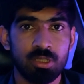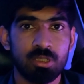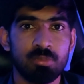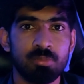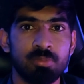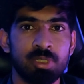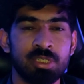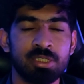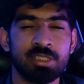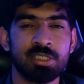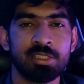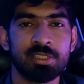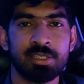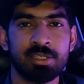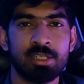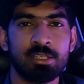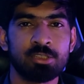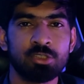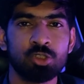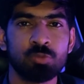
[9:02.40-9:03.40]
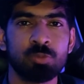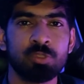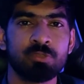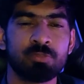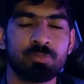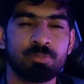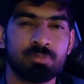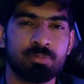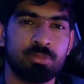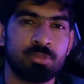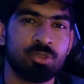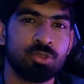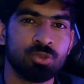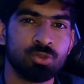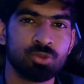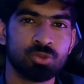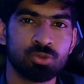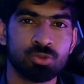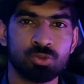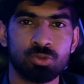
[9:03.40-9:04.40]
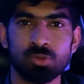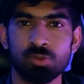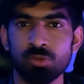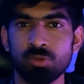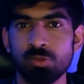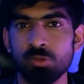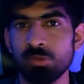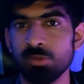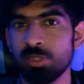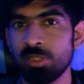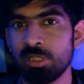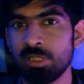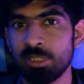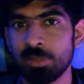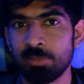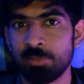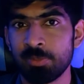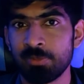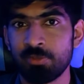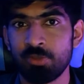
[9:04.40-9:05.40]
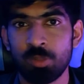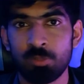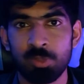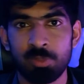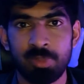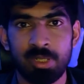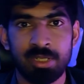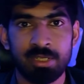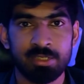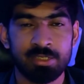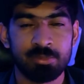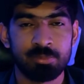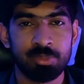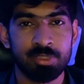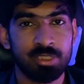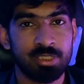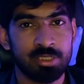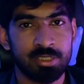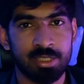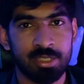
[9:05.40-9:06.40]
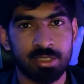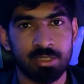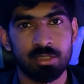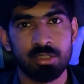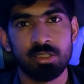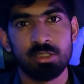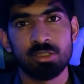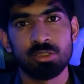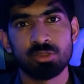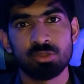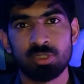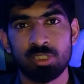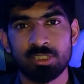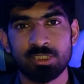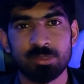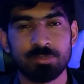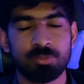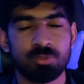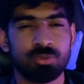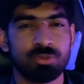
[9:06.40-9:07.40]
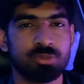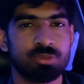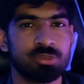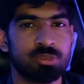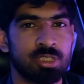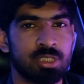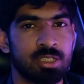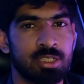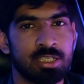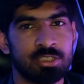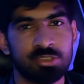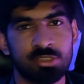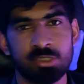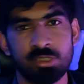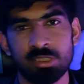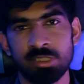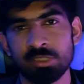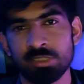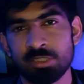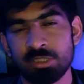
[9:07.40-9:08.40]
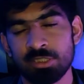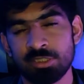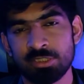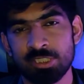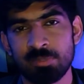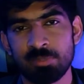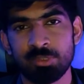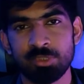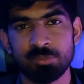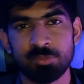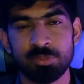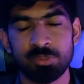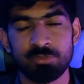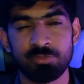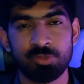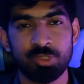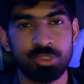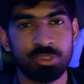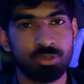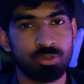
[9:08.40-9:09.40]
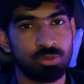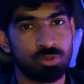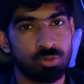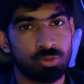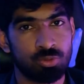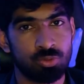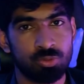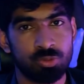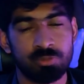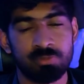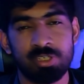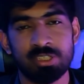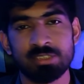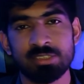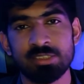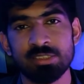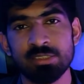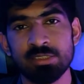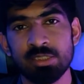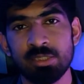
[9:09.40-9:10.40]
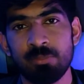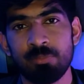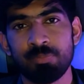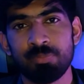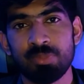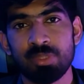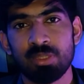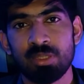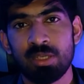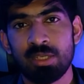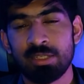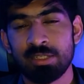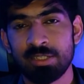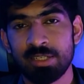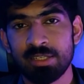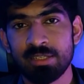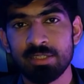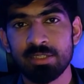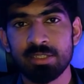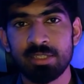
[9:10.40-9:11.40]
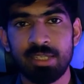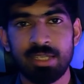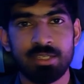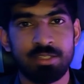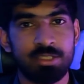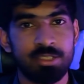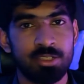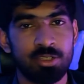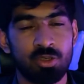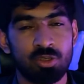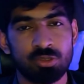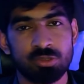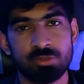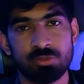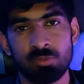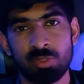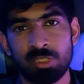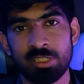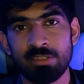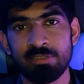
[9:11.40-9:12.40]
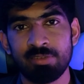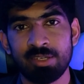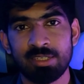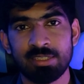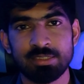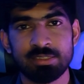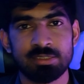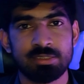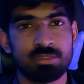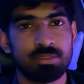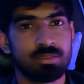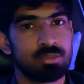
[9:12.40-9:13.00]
but it can also be used to perform a man-in-the-middle attack. So let's suppose the connection is established between two devices. An attacker can DDoS one device,